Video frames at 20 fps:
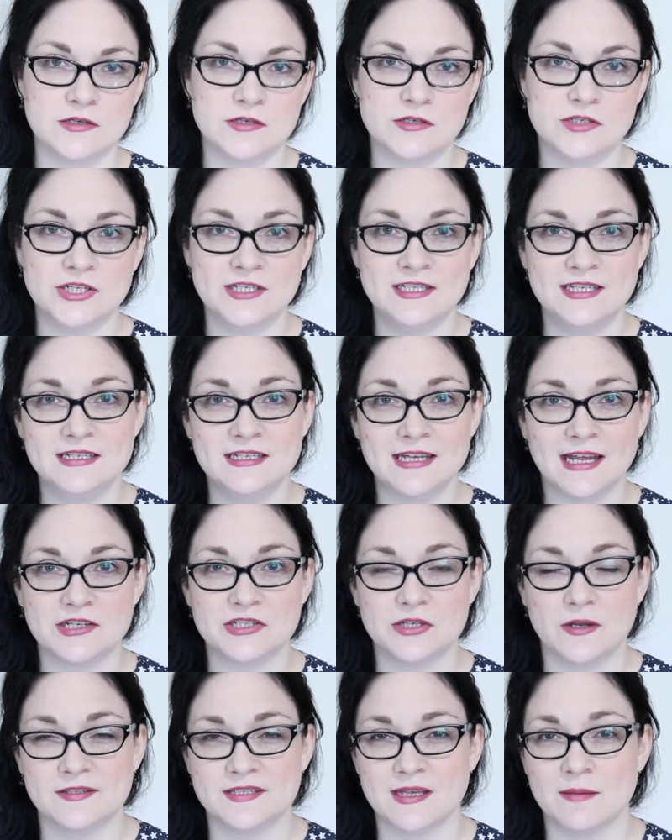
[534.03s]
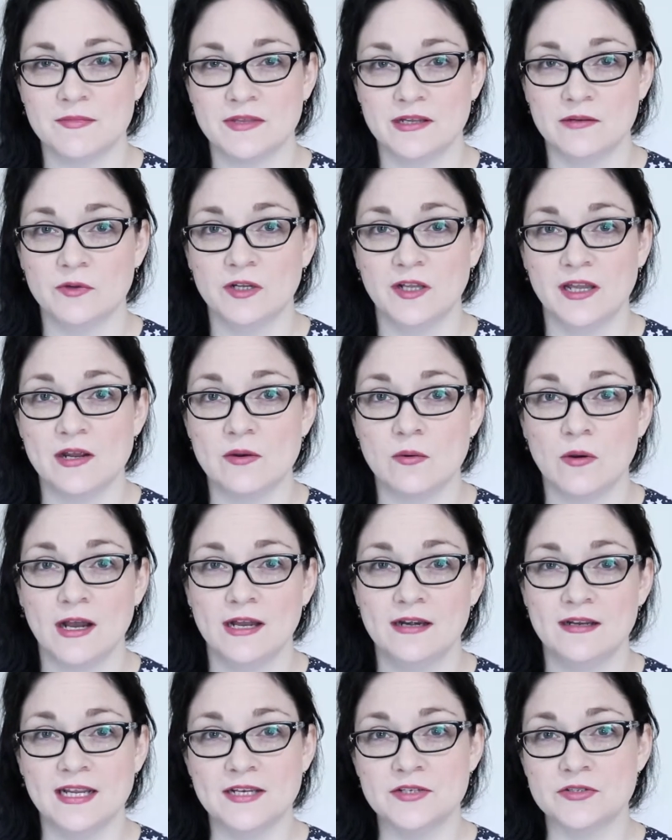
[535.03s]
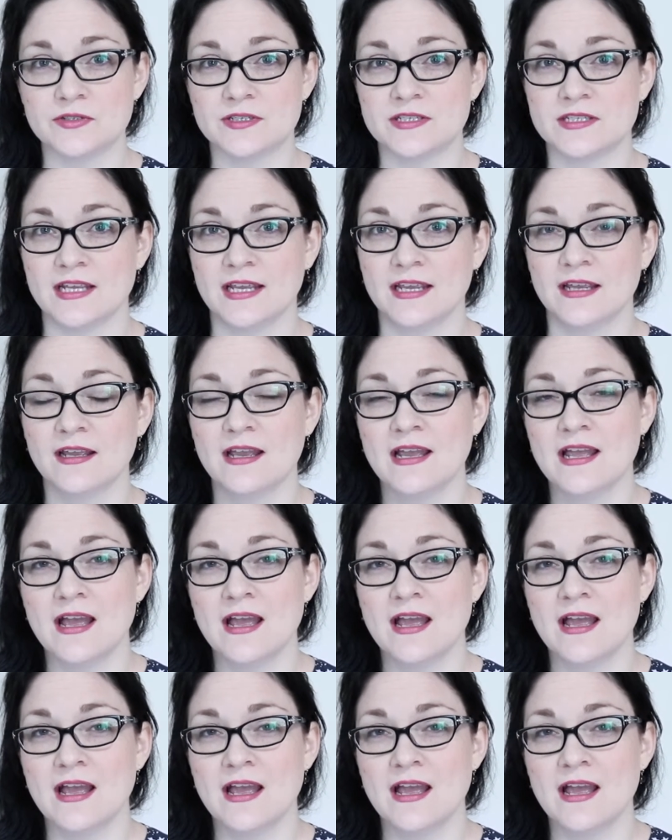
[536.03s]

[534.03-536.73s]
She did touch on something really quite interesting.